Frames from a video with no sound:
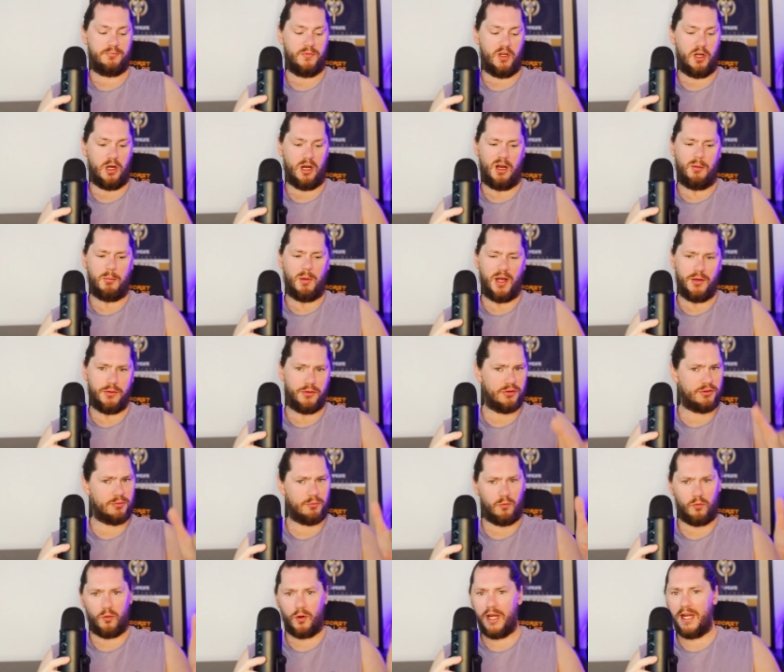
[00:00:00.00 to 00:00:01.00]
You know, I might do
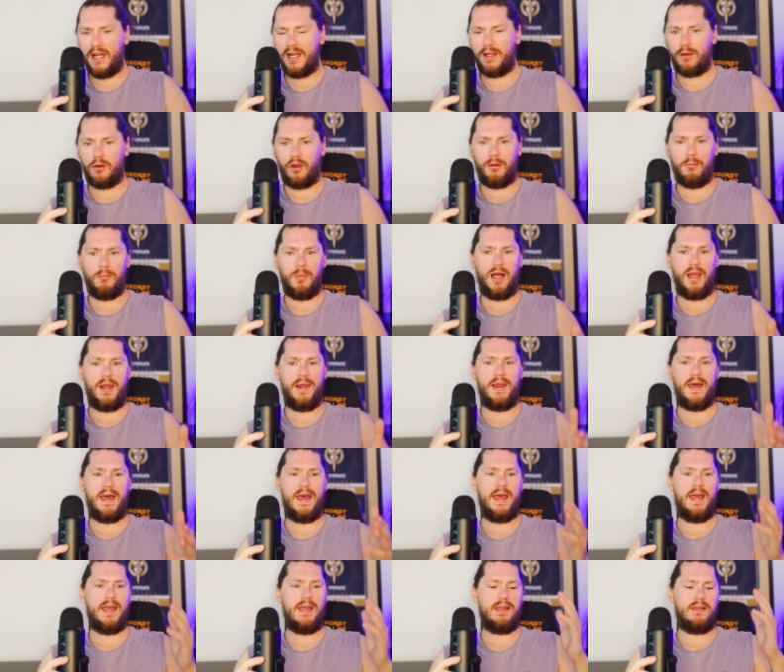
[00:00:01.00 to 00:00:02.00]
some reading on a
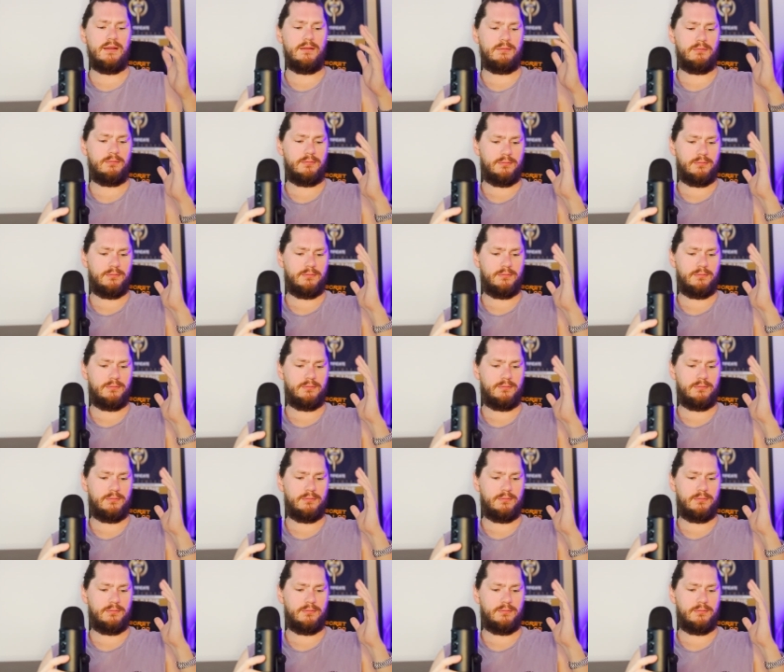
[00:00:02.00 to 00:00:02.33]
Monday,